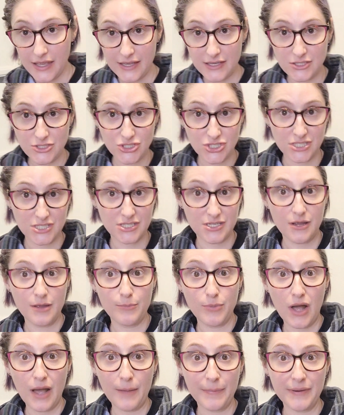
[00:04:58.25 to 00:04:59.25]
is just
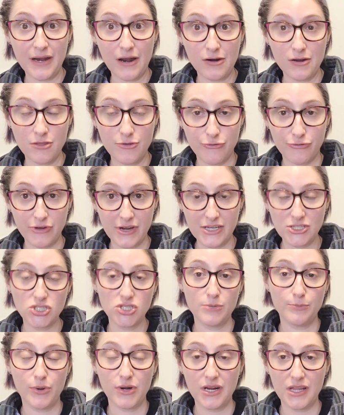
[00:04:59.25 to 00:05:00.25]
pop it out of the
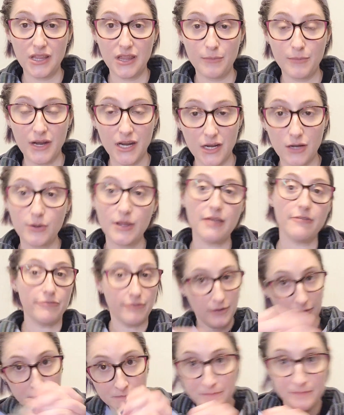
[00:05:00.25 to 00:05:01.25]
fridge, put it in the
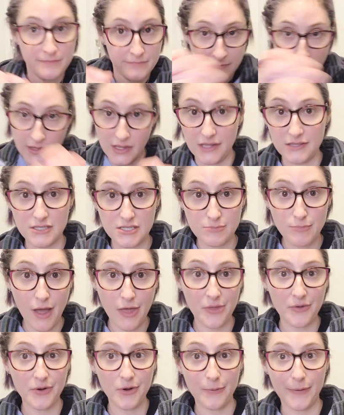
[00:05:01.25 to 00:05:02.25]
microwave, and
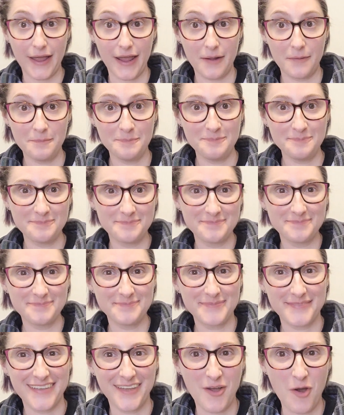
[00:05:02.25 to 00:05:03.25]
smother away.
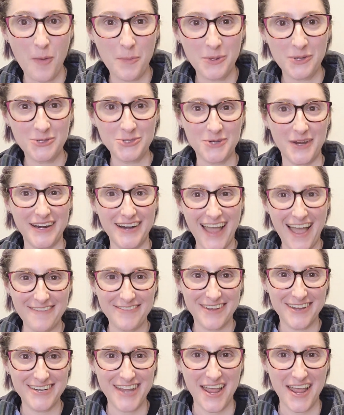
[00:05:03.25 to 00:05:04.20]
I hope you enjoyed. Have a good